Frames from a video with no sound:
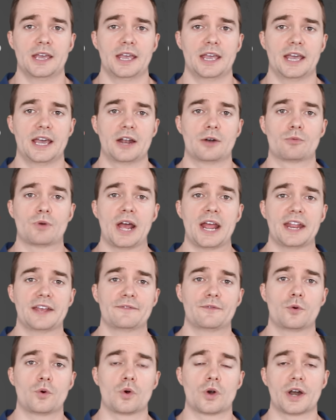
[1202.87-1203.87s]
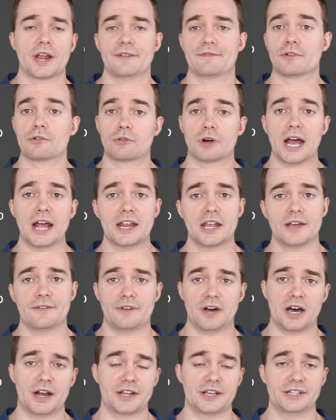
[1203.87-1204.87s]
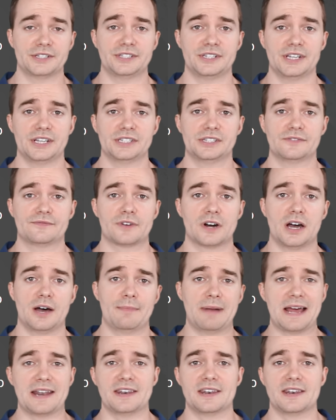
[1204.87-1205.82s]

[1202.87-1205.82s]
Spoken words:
And writing for a variety of audiences from